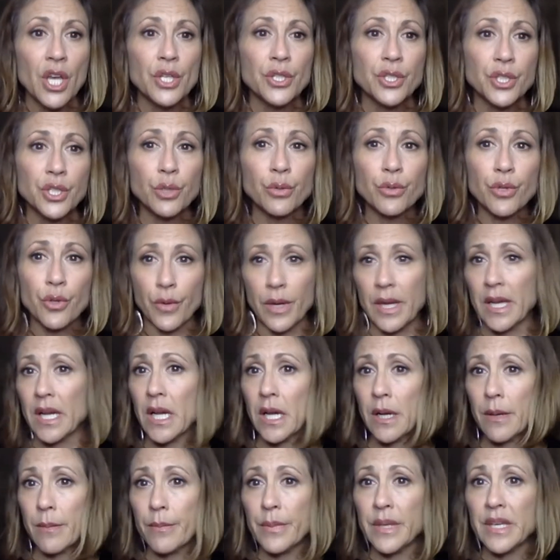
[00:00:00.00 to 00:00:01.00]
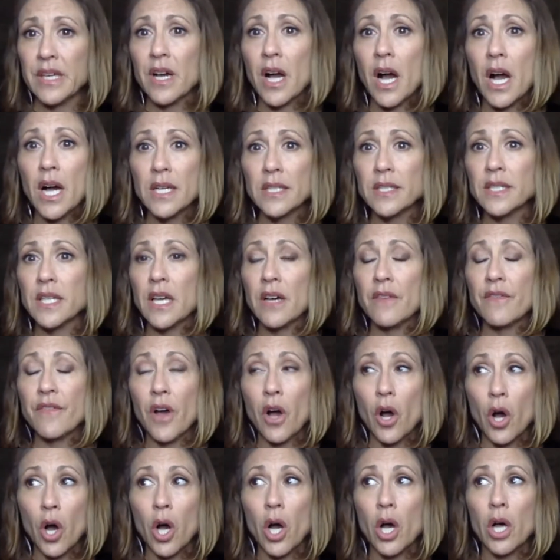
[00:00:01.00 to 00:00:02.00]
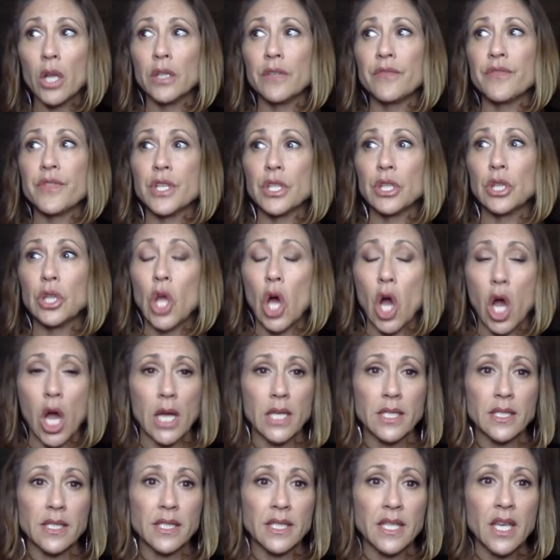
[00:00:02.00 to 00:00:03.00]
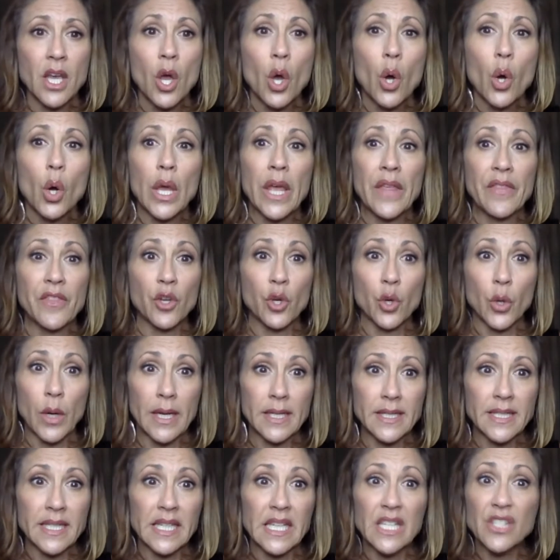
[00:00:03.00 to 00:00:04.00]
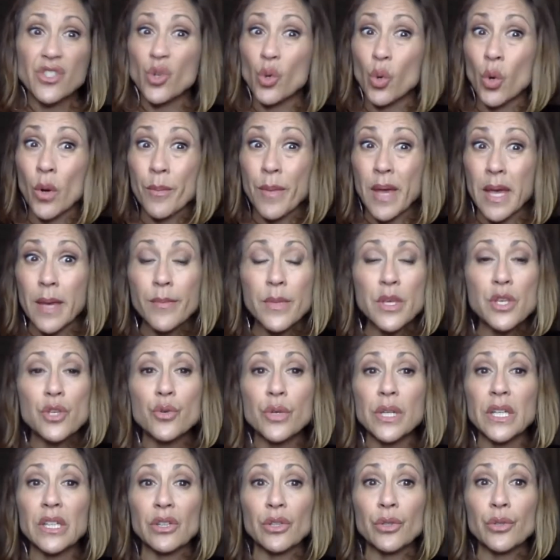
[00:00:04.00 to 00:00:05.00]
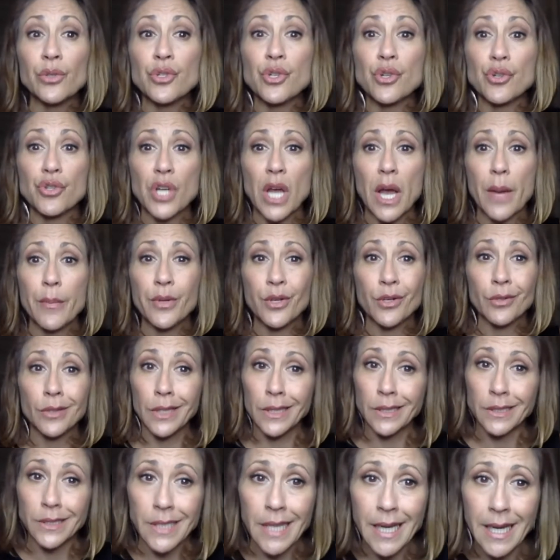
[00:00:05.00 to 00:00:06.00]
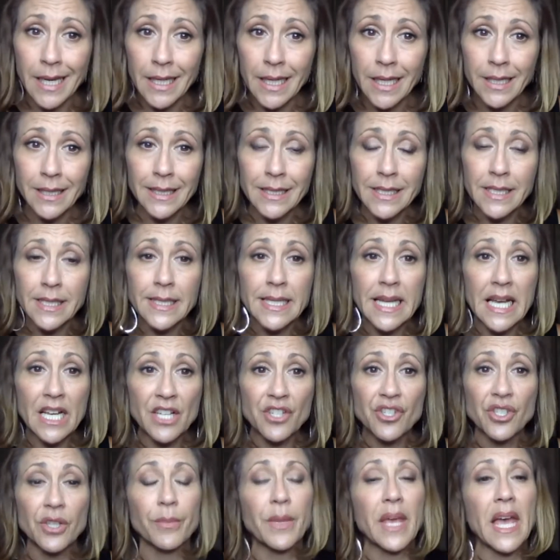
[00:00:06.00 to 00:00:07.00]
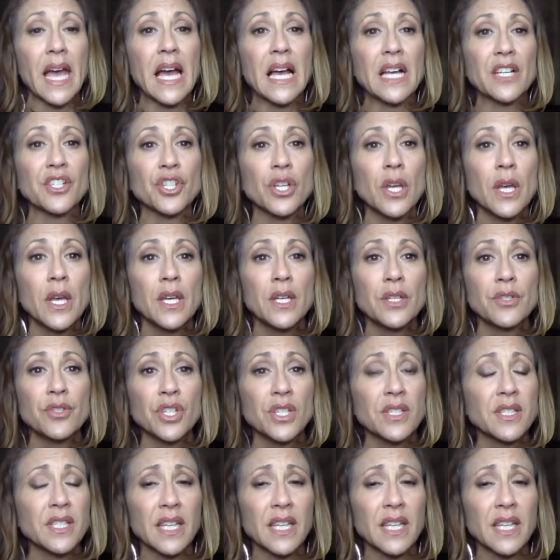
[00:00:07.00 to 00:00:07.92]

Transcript: to their income because of all of the loss and the craziness. Or maybe you didn't lose your job, but you're like, dang, I need to stash some cash just in